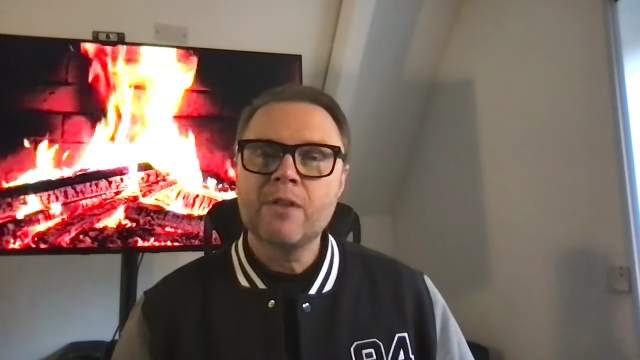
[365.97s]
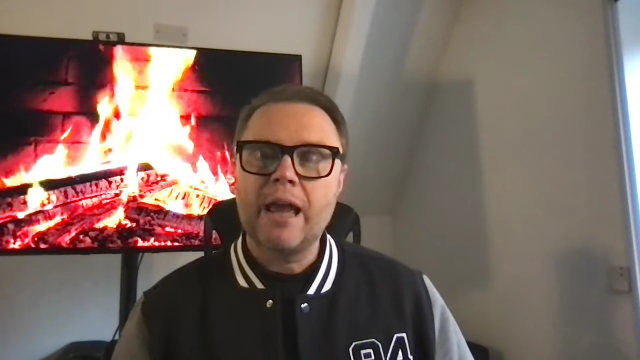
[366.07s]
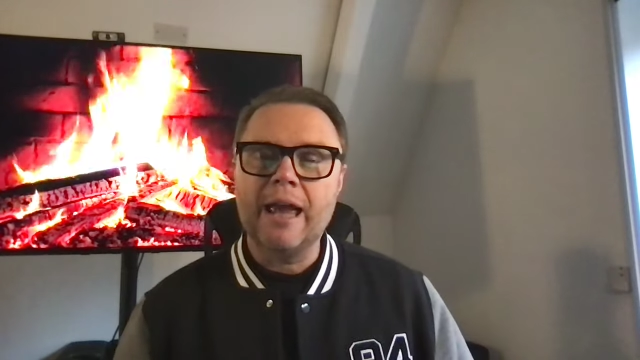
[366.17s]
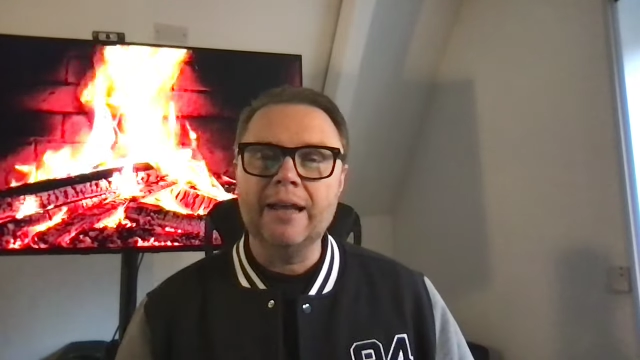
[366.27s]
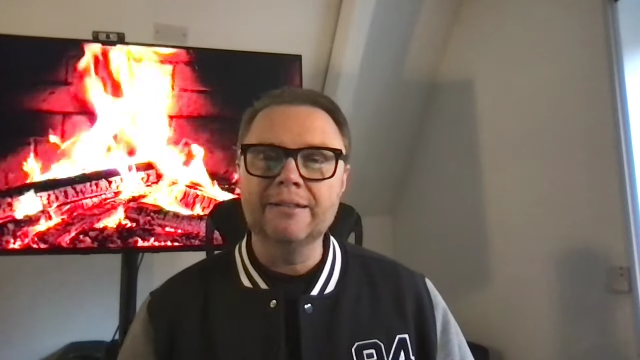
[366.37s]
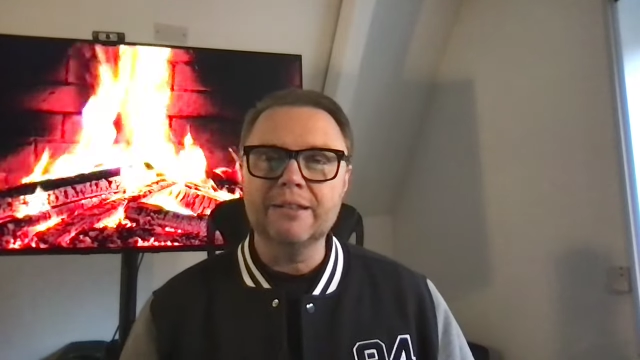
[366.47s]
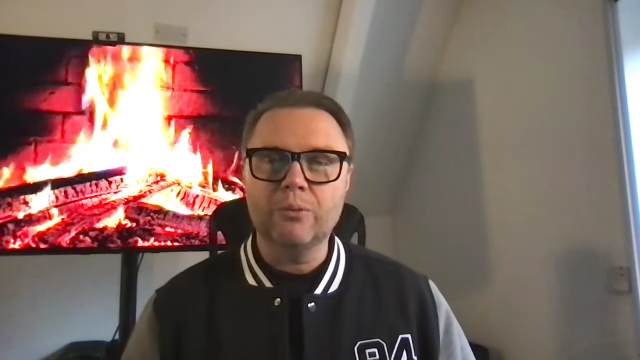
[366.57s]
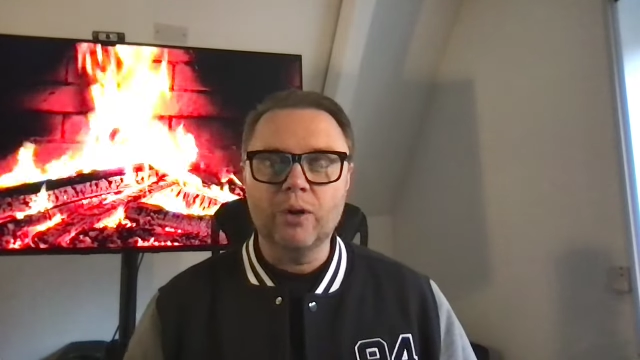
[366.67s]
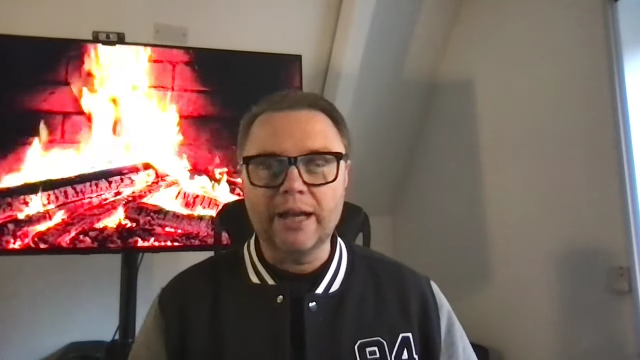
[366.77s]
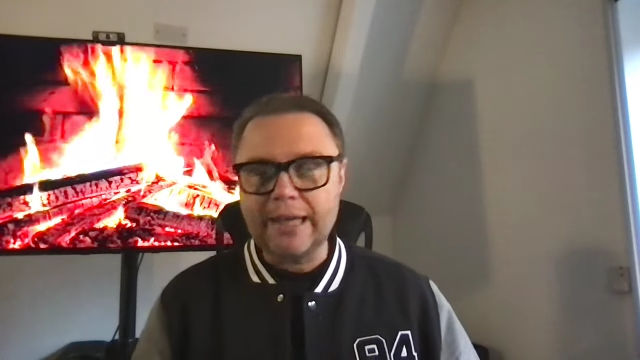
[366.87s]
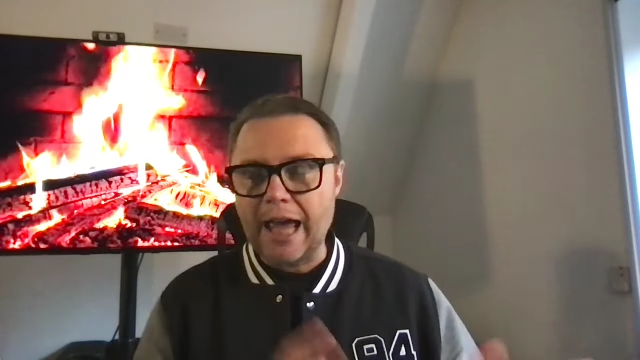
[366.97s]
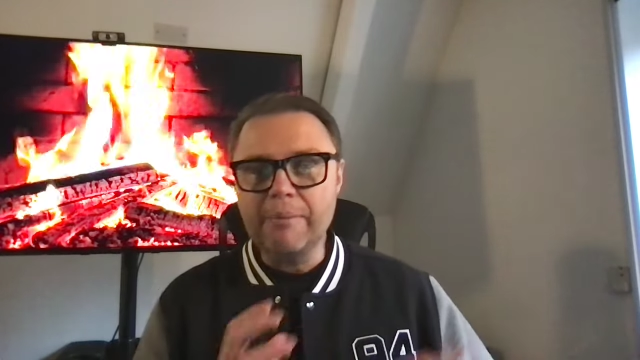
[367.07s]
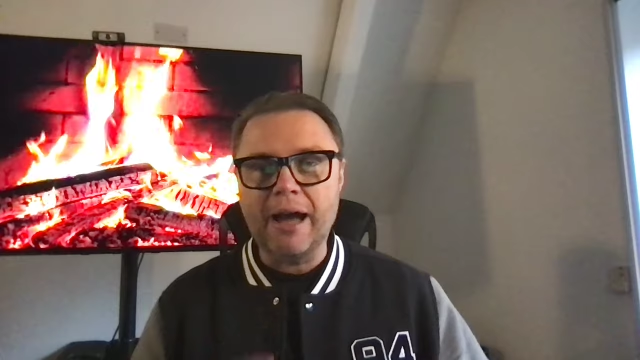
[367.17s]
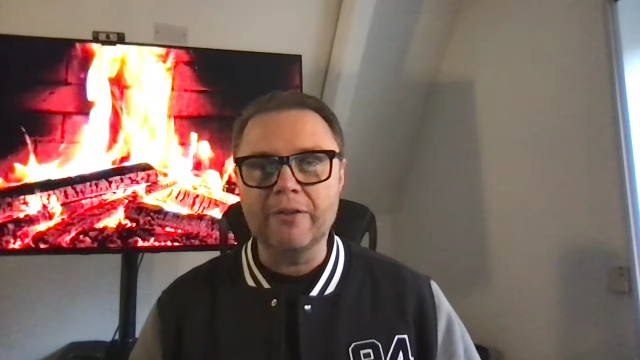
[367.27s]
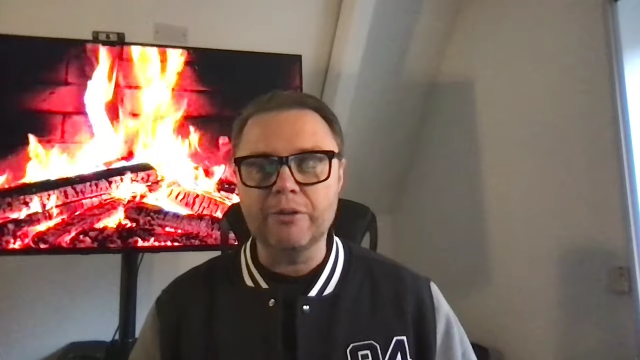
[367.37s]
and when I came
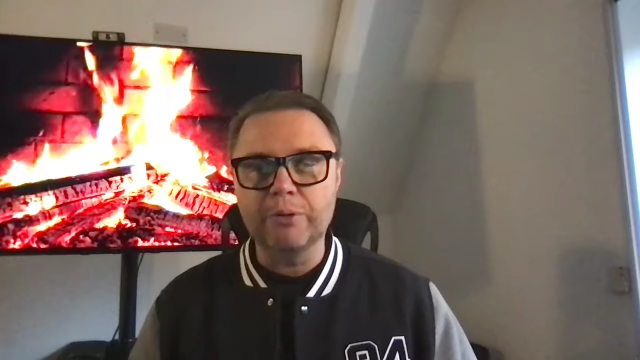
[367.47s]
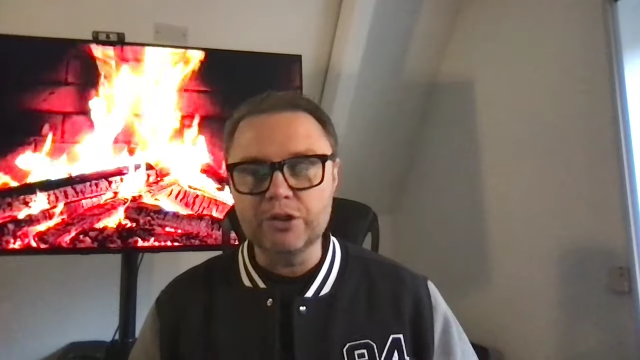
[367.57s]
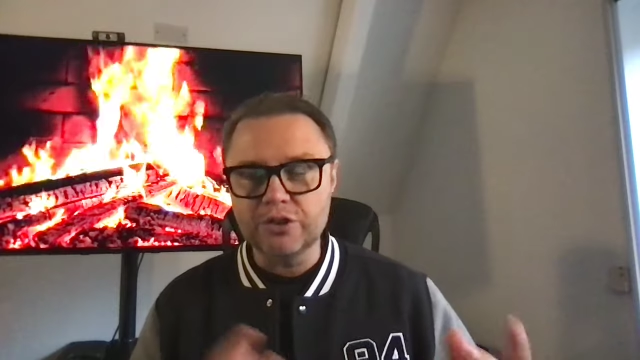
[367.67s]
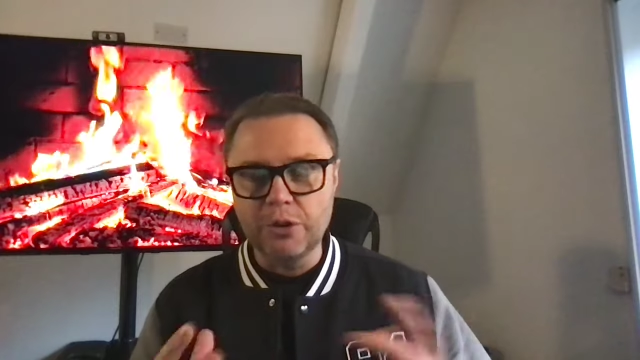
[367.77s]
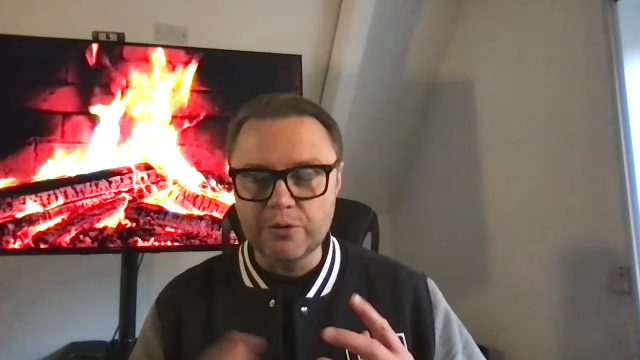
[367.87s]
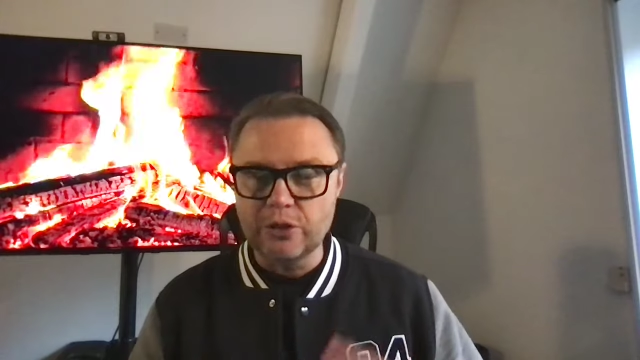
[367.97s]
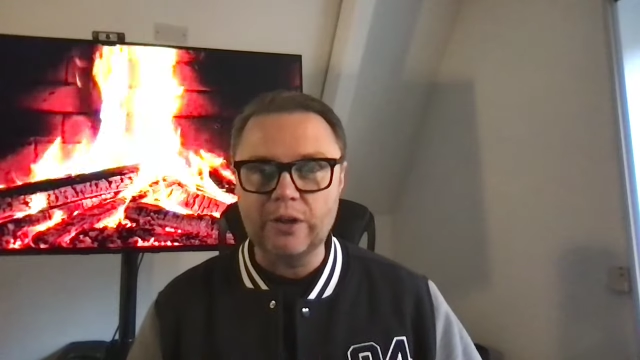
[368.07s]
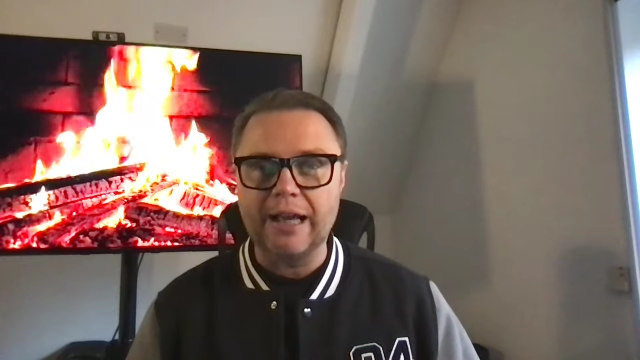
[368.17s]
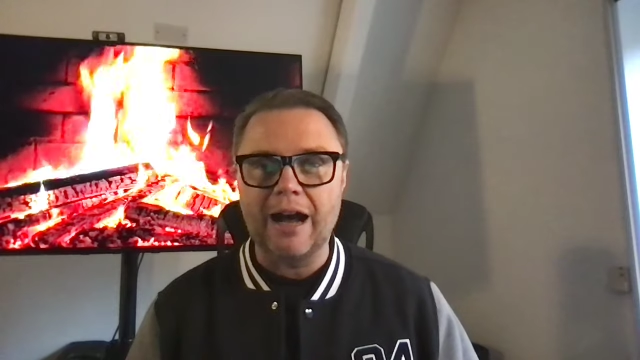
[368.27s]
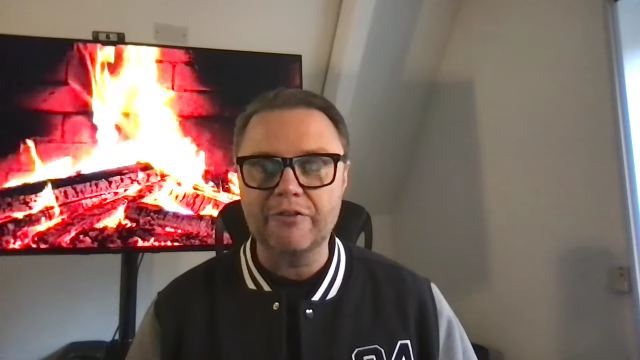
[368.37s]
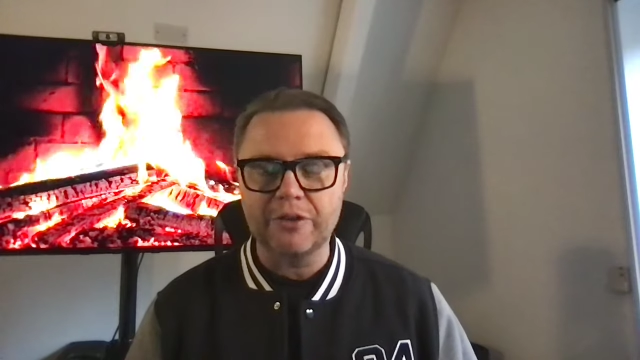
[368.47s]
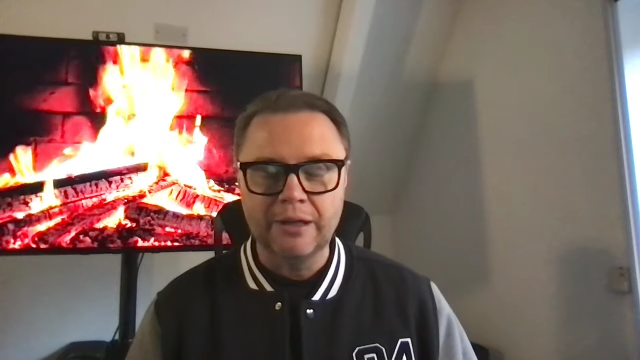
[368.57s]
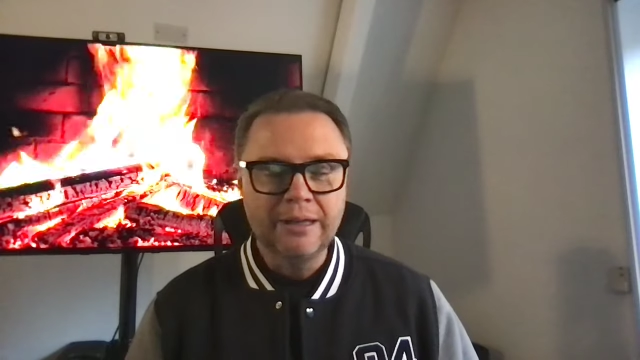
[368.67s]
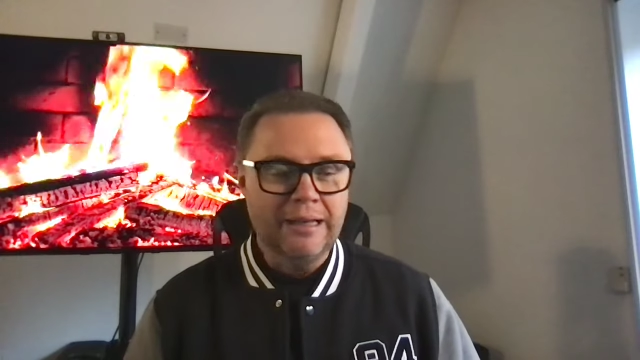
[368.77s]
out, the person who was looking after